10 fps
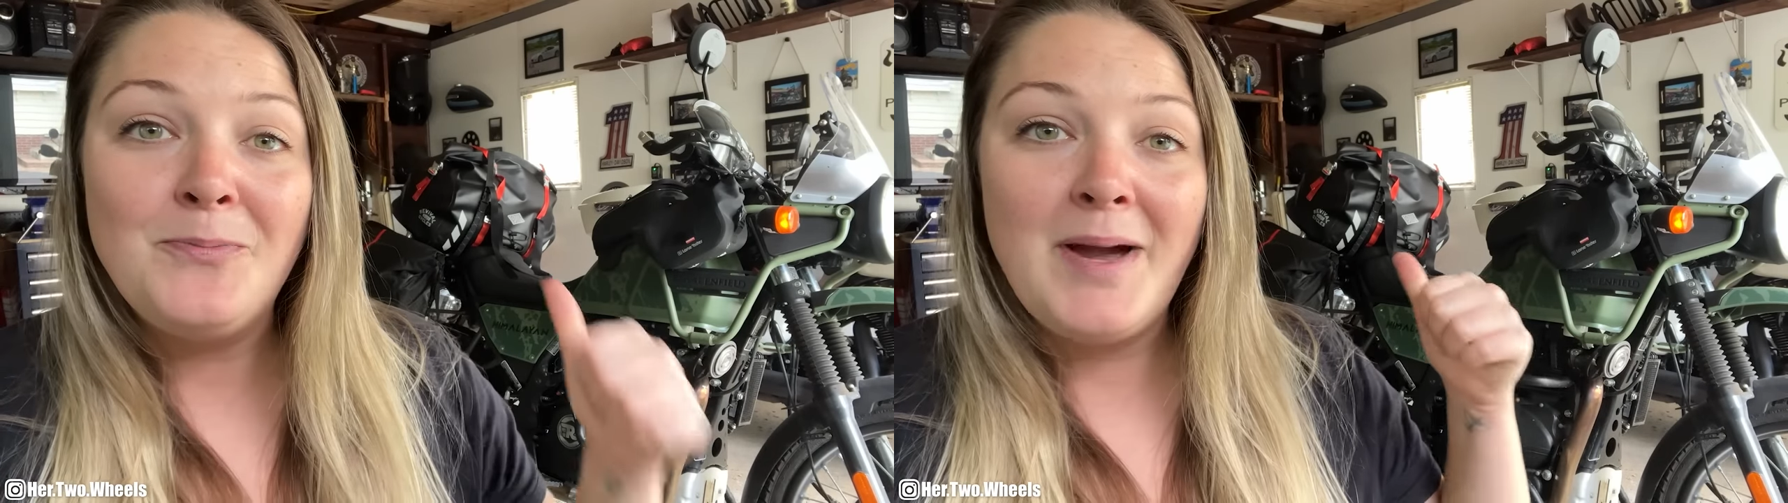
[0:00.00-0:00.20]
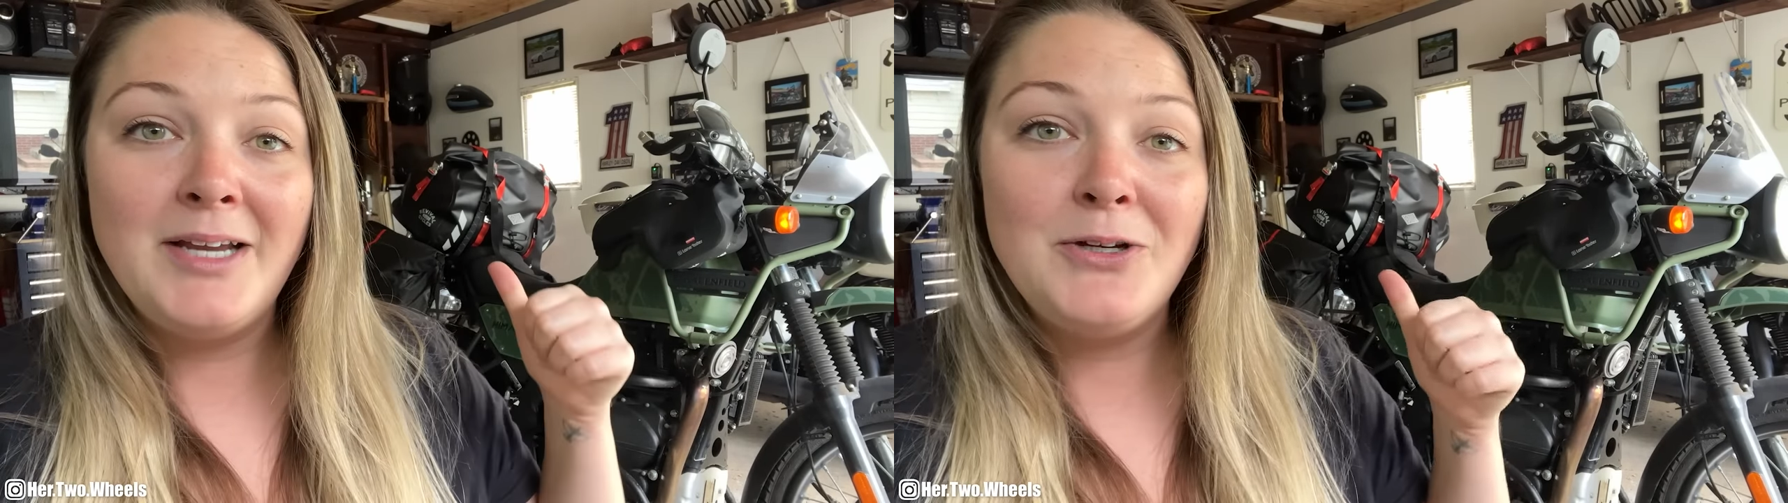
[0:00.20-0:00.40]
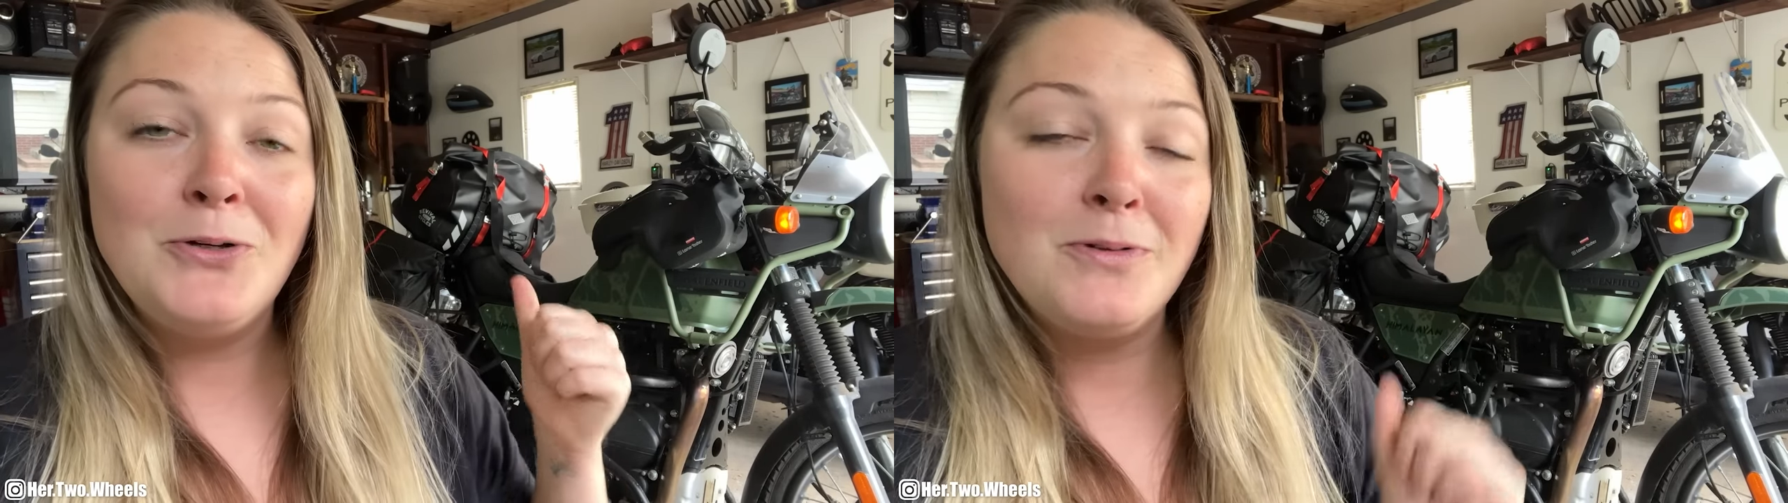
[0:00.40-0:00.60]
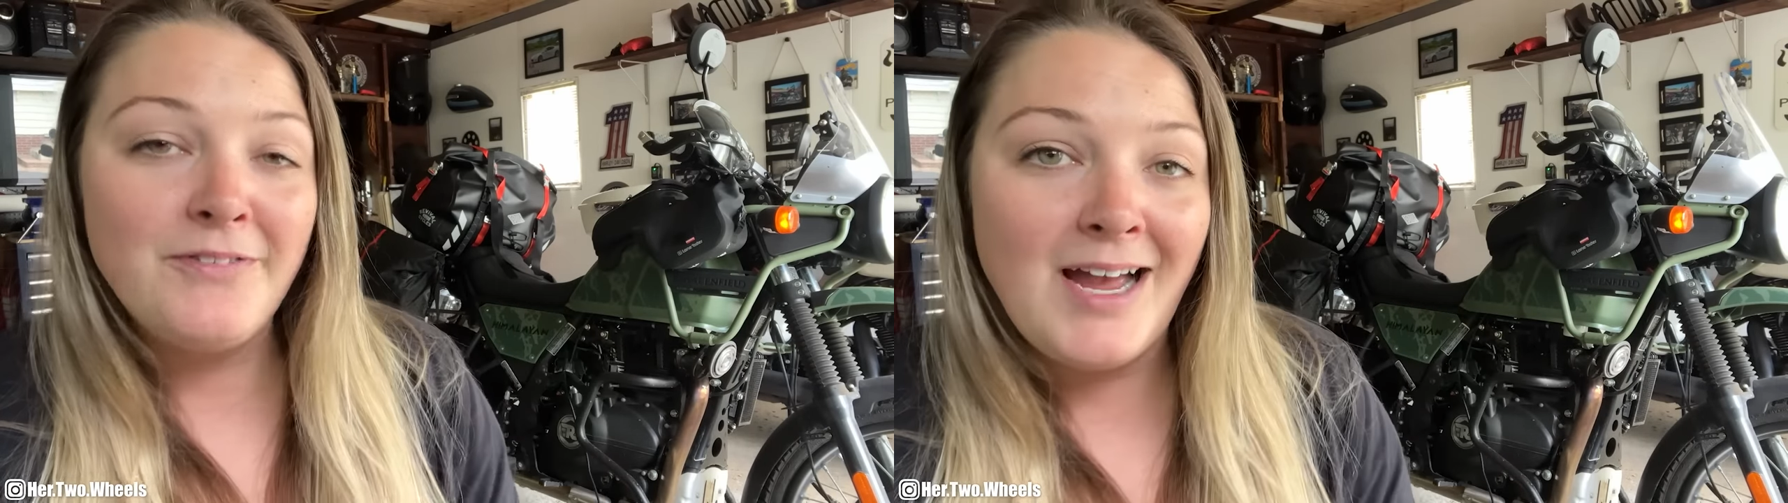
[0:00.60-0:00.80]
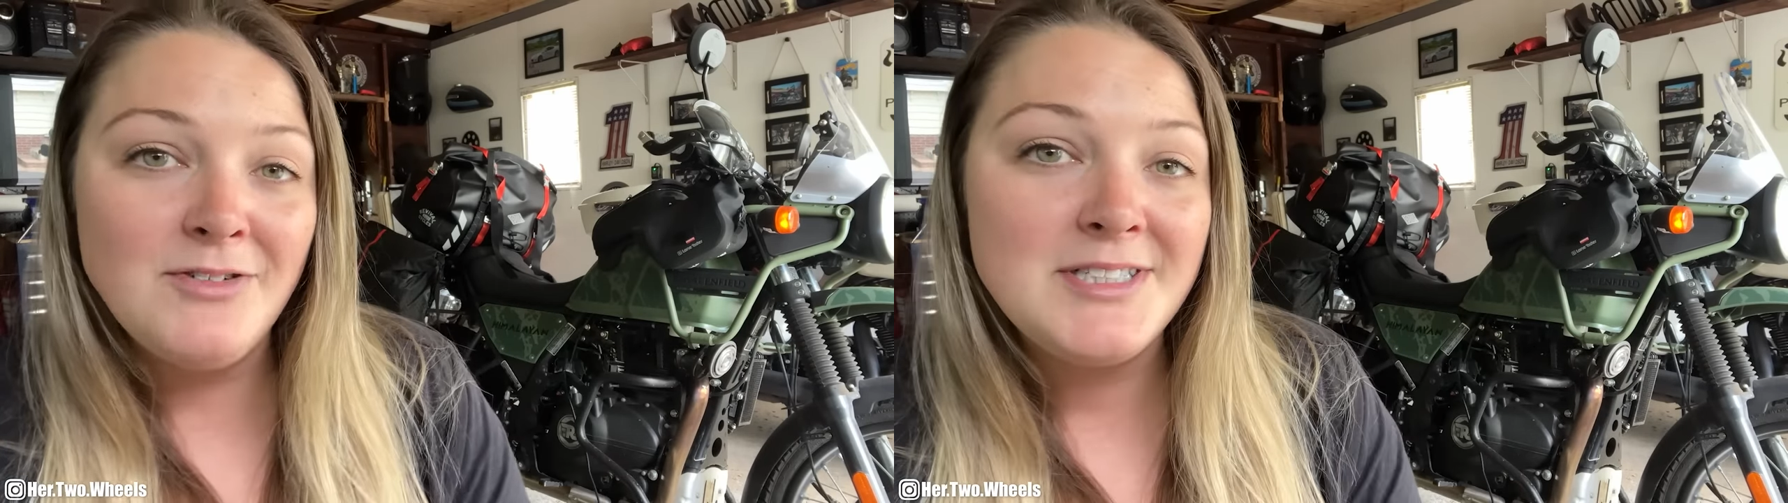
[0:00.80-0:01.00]
My new
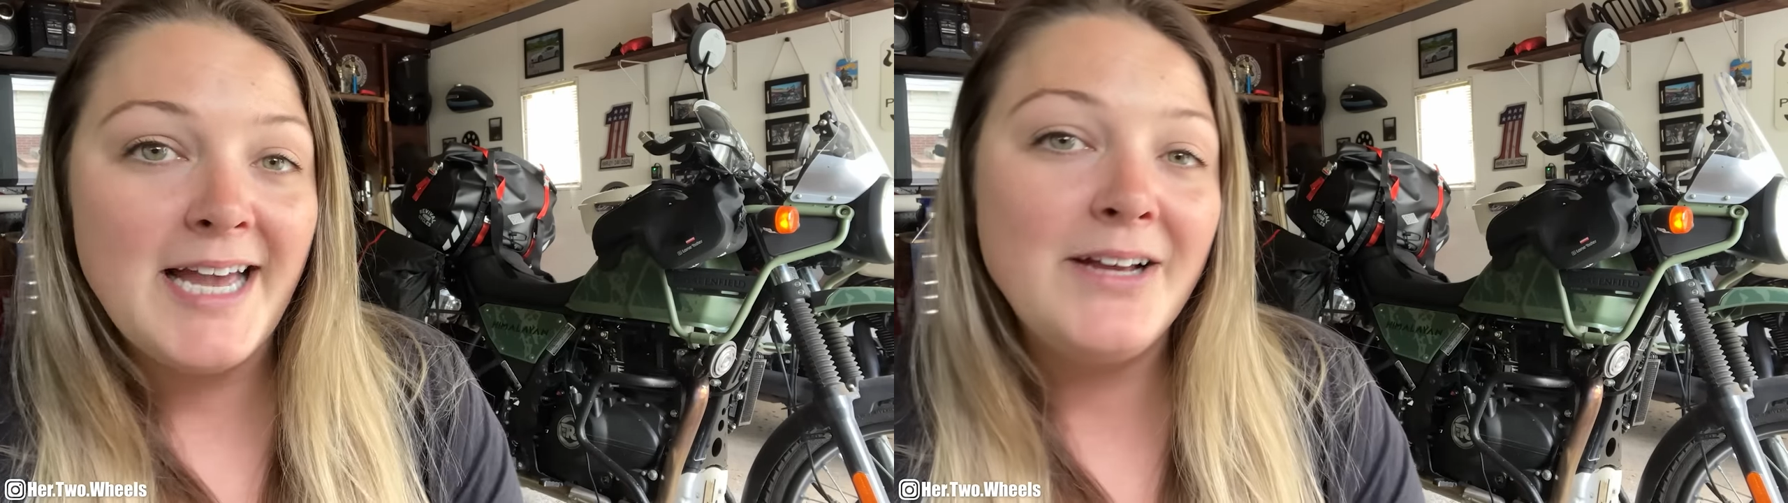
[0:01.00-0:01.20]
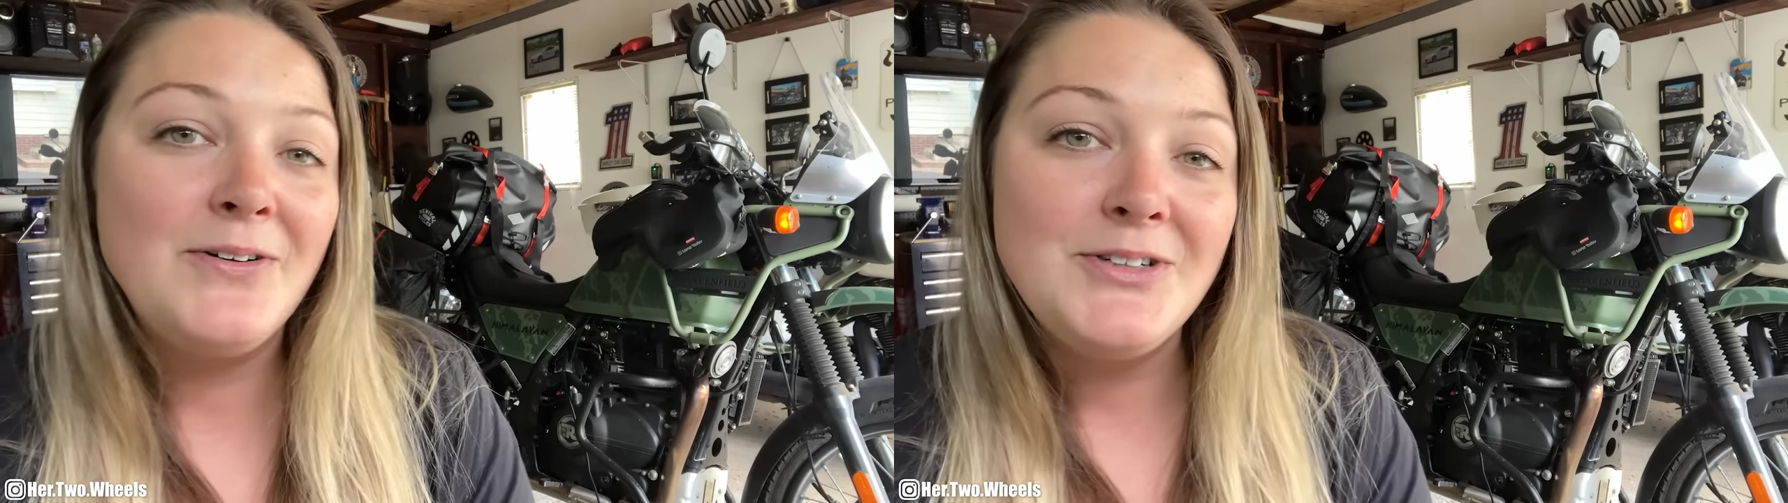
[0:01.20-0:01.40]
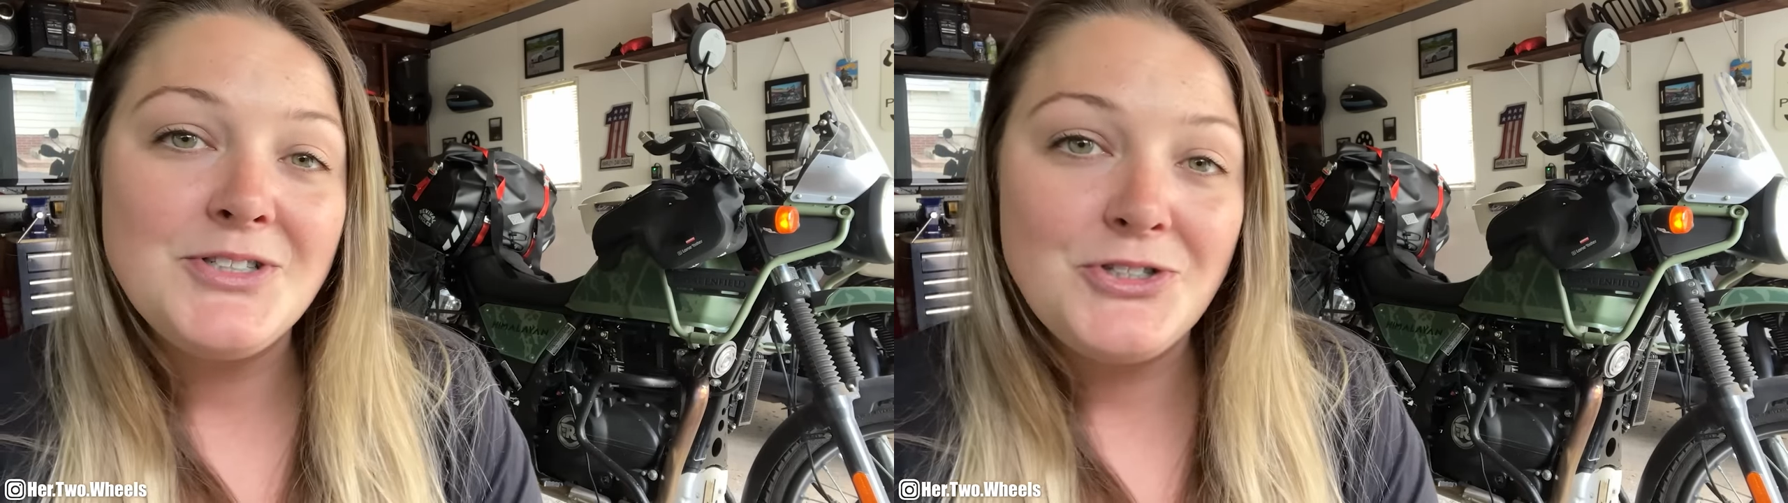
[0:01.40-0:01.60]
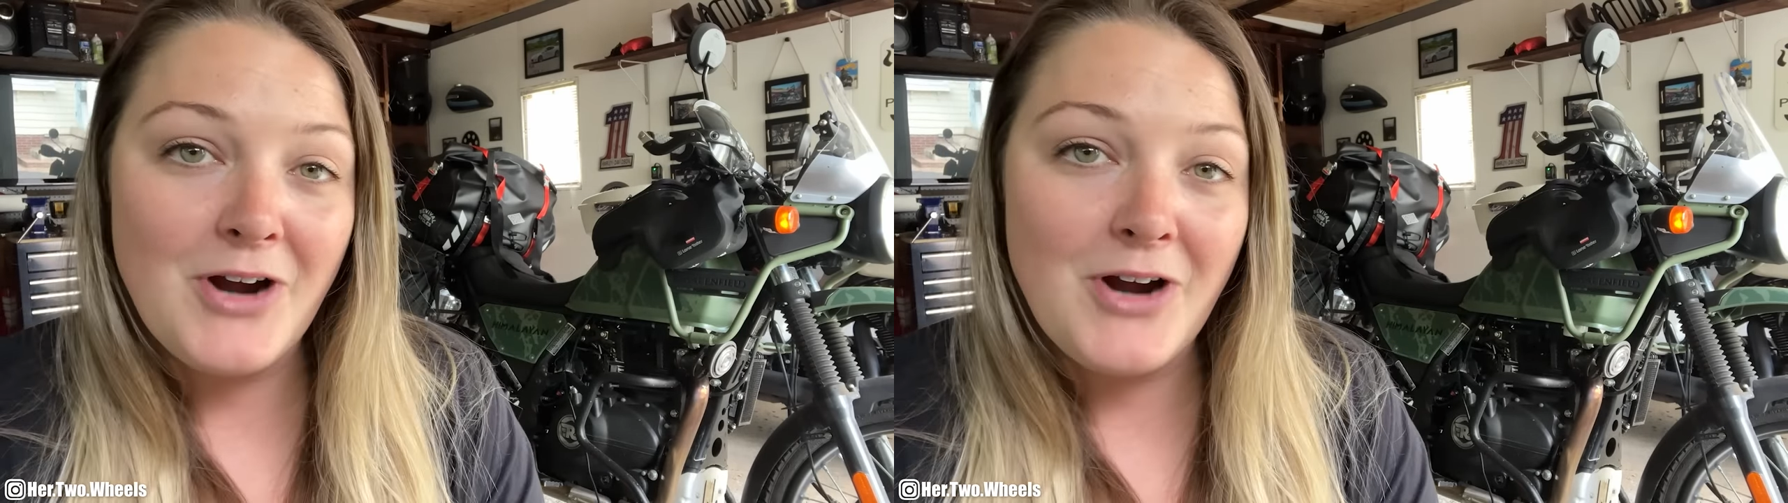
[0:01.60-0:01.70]
Revival Cycles